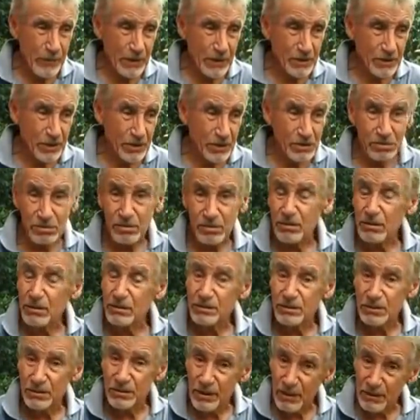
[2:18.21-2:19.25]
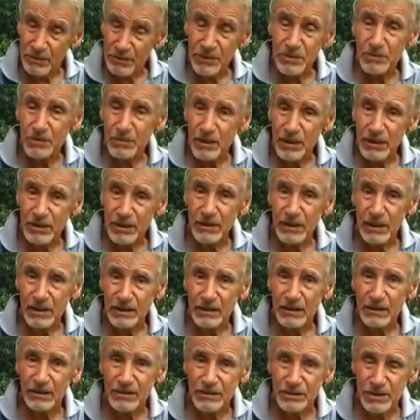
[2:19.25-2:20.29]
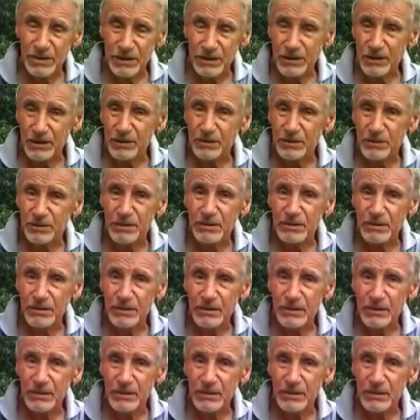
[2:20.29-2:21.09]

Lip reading: So that was why I continued,